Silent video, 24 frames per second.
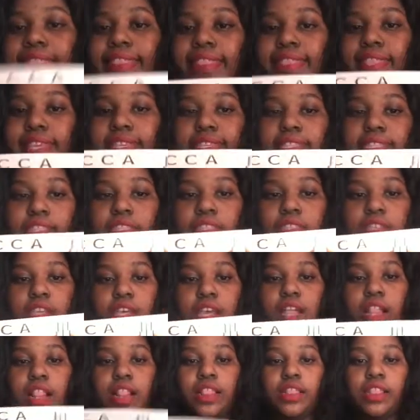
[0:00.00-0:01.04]
this
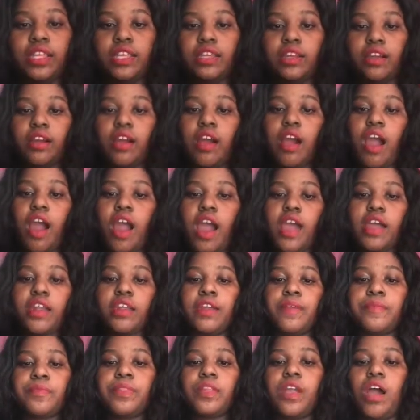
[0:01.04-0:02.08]
little card.
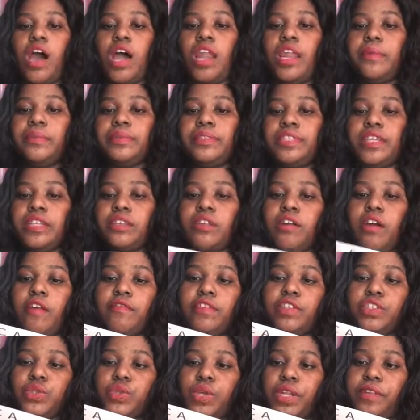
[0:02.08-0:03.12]
Unlimited
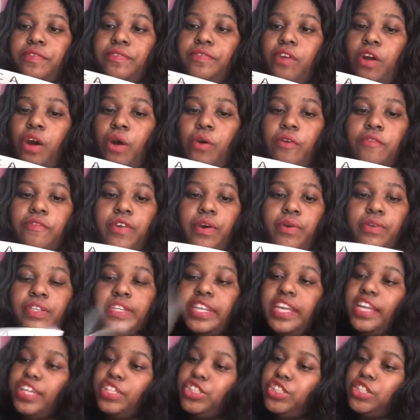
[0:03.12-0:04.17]
Coverage 24-Hour
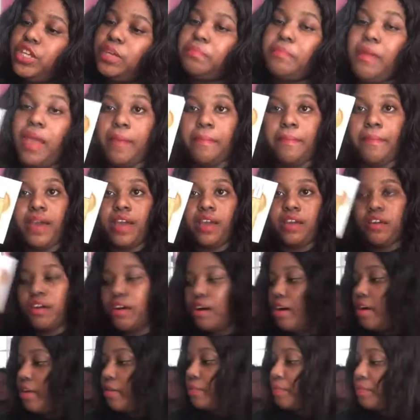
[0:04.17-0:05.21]
Foundation by
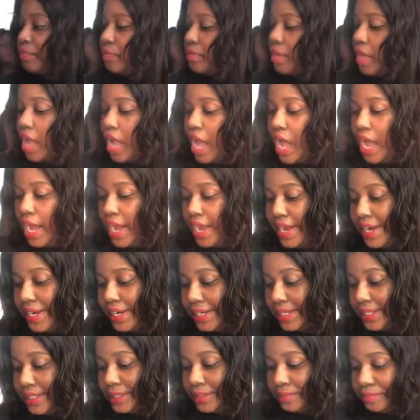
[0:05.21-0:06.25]
Becca.
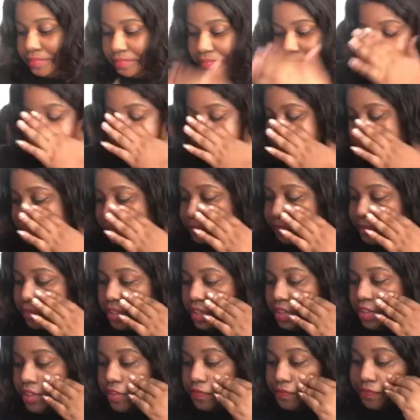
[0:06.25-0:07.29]
The
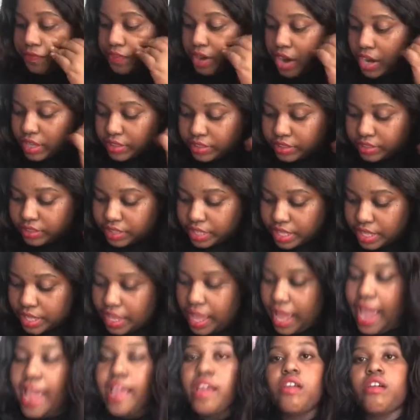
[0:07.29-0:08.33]
first thing
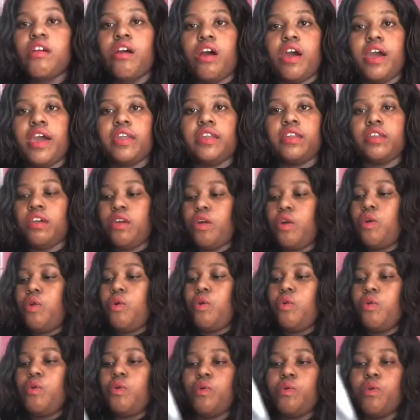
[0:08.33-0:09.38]
I got
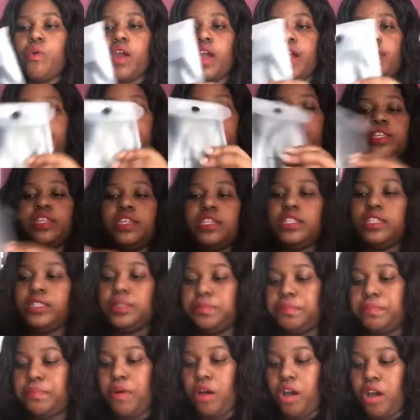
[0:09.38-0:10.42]
were these
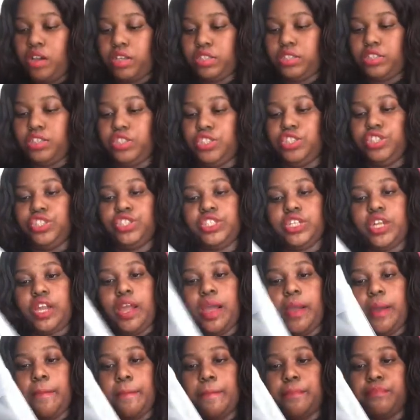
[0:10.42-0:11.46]

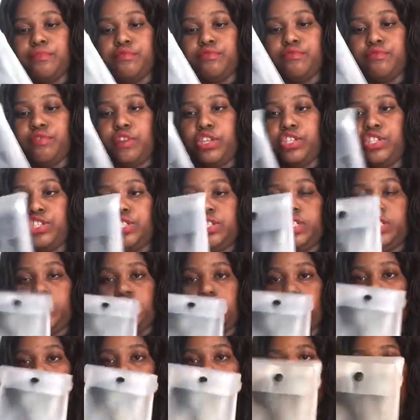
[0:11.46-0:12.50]
BoxyCharm
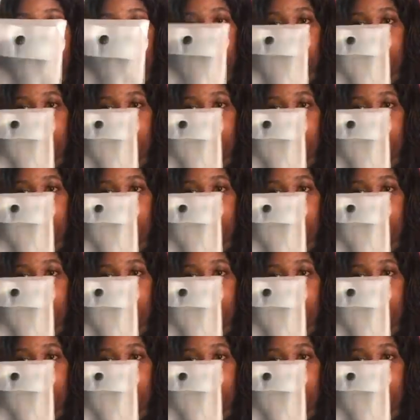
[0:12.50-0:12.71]
brushes.